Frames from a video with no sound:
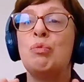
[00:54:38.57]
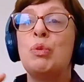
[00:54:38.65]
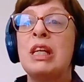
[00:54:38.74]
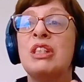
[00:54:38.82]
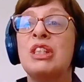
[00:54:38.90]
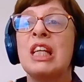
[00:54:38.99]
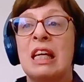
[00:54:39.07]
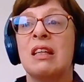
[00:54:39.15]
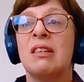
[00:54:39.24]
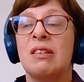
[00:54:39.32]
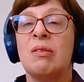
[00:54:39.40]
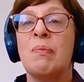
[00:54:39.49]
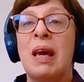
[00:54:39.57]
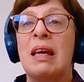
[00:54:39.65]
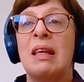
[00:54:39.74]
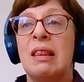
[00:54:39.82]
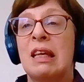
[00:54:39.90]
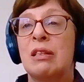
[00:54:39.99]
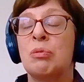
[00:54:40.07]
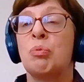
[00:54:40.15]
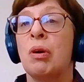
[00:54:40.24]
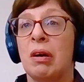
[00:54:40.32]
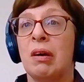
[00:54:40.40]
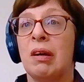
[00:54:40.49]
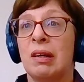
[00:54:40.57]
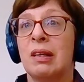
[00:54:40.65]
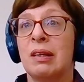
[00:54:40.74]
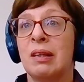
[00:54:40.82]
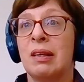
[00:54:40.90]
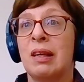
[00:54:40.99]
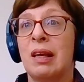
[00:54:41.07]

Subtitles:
rejigged to make this work.